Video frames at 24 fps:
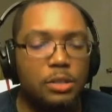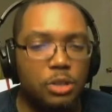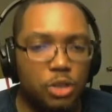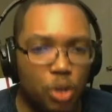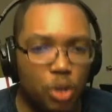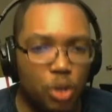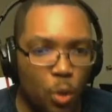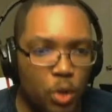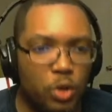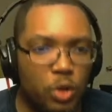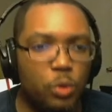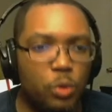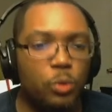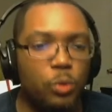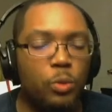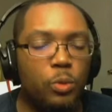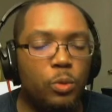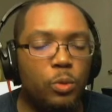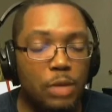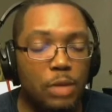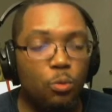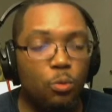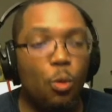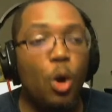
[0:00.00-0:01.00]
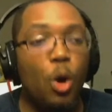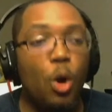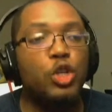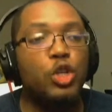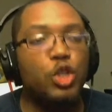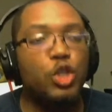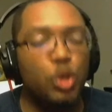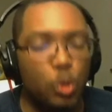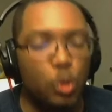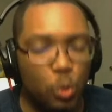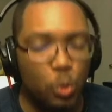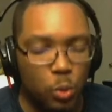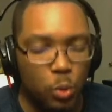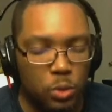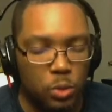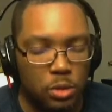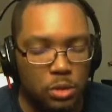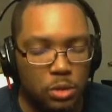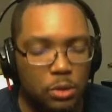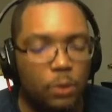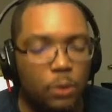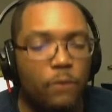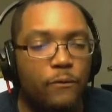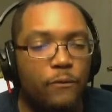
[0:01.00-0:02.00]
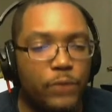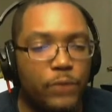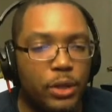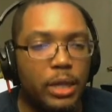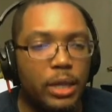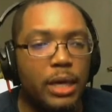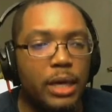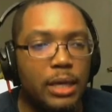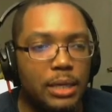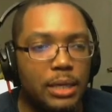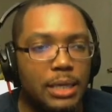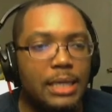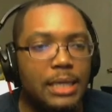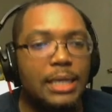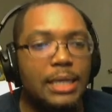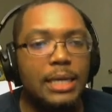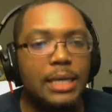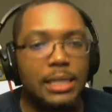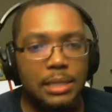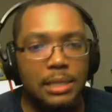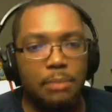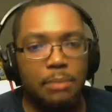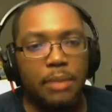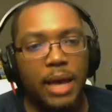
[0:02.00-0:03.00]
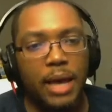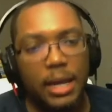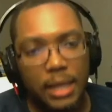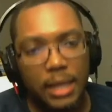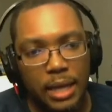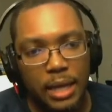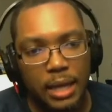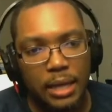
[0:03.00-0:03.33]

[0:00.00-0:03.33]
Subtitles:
showing you, it wants you to feel like he is the bad guy.